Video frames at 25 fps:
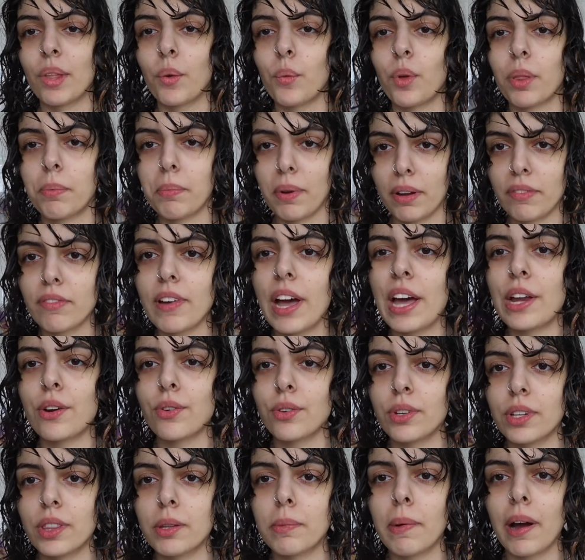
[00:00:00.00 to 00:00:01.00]
with my fan
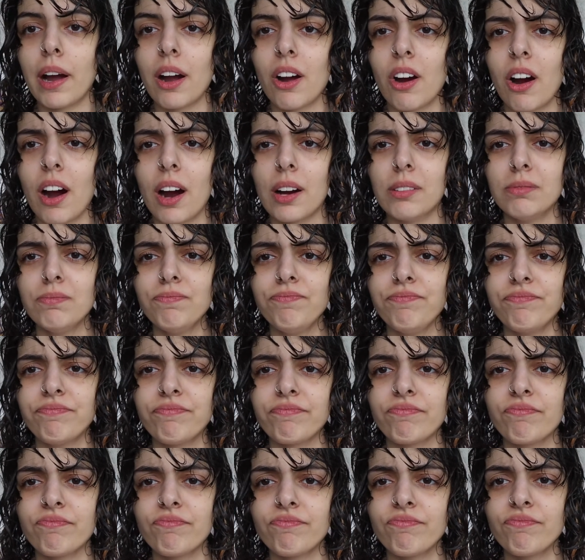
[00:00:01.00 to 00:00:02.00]
on in the background,
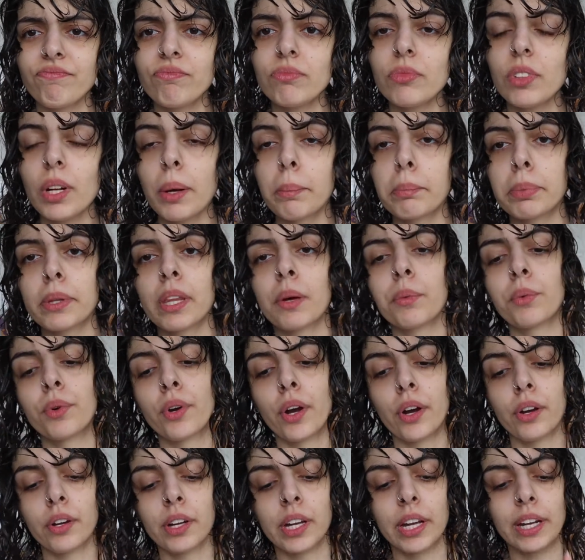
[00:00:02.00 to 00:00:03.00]
but then we'll
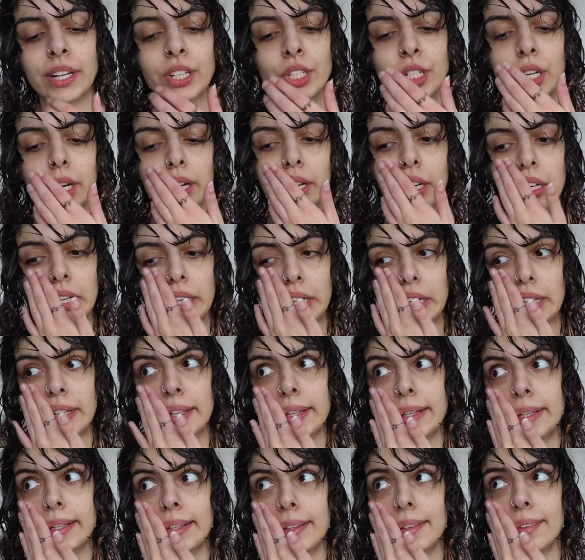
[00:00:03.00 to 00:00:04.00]
go kitchen
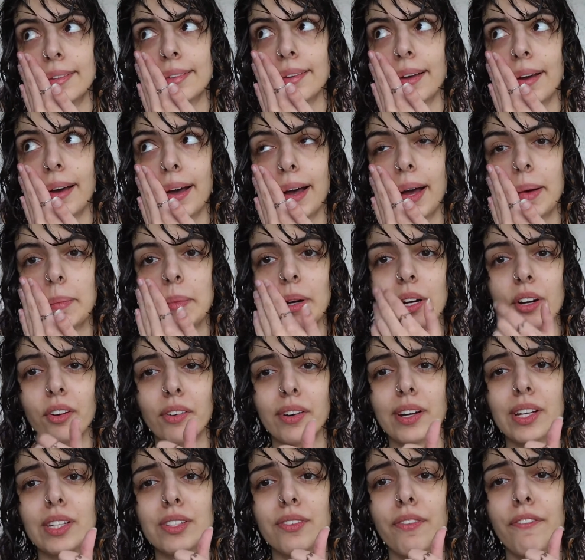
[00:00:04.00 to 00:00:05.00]
because I'm
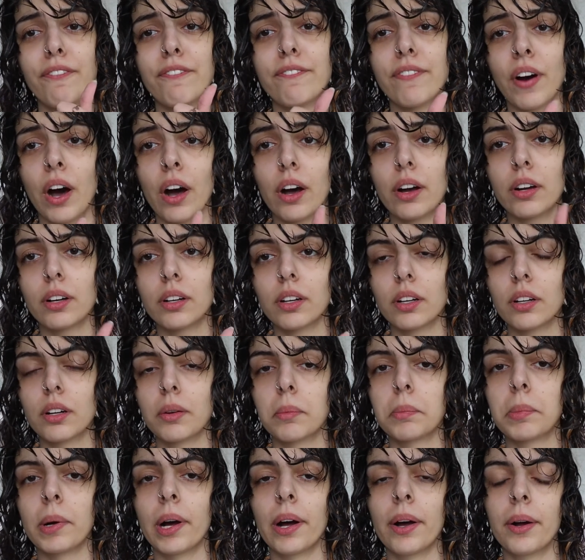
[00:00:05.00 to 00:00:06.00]
hungry as fuck.
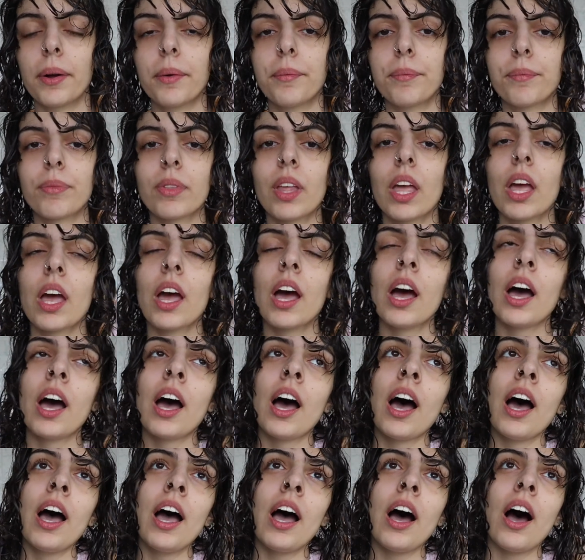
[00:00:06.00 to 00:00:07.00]
But um
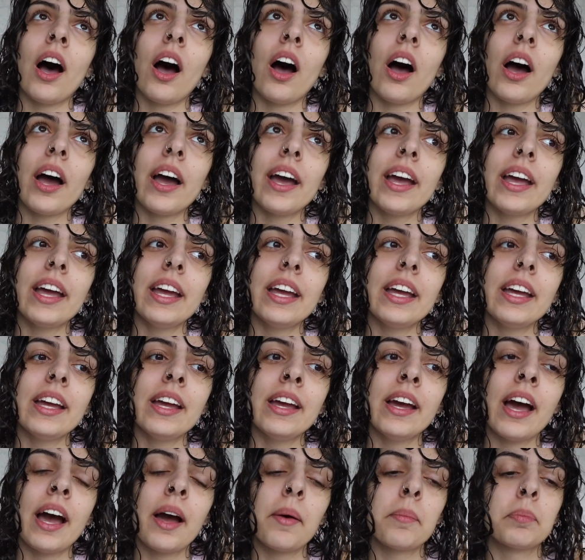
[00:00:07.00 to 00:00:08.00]

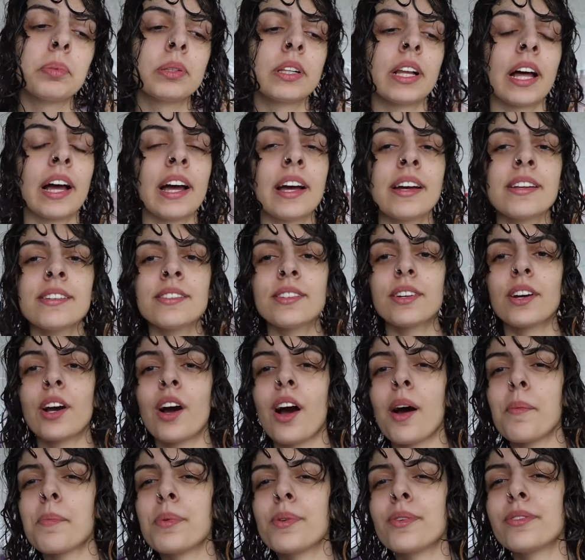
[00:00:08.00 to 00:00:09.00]
I planned a
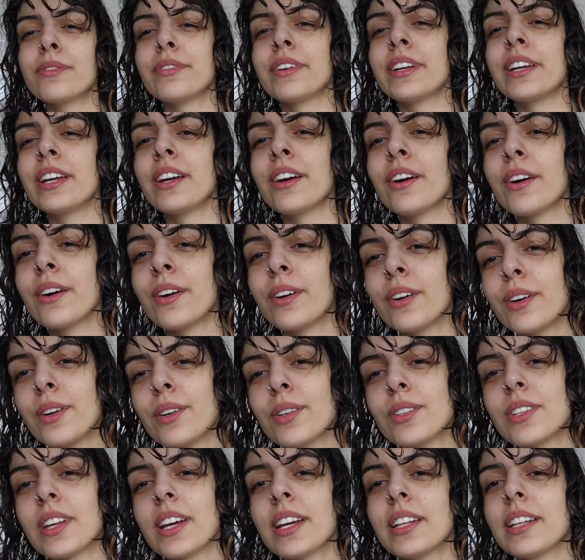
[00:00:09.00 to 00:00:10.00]
couple
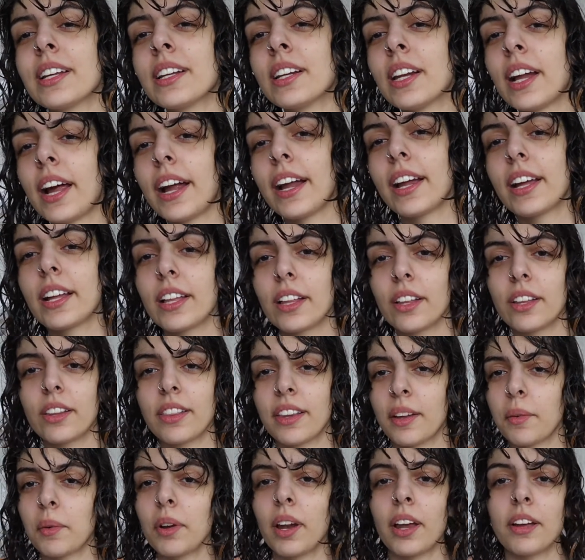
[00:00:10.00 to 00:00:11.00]
videos and then like
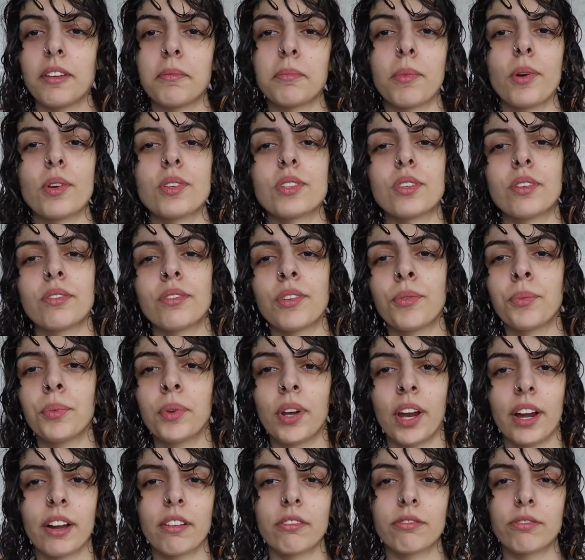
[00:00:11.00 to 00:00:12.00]
they were like most of them were
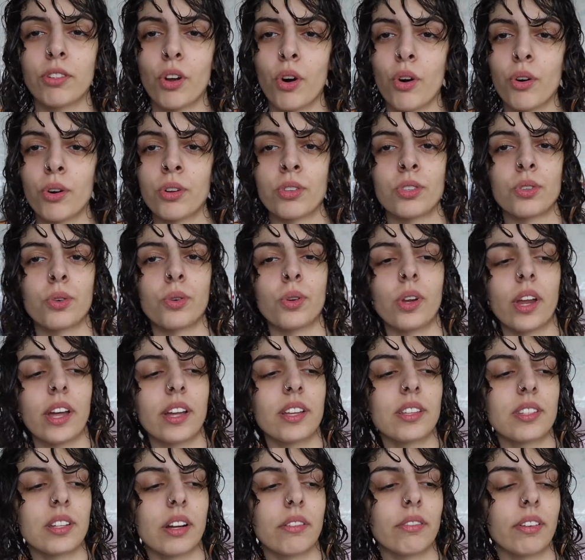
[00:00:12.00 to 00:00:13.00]
like vlogs or
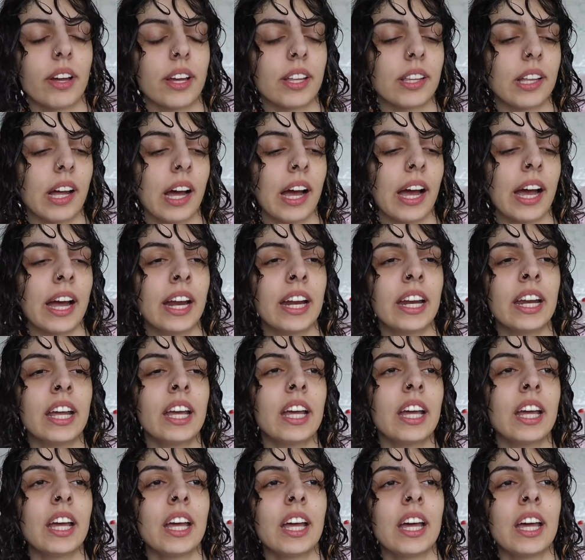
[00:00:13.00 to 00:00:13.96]
like stuff like that, and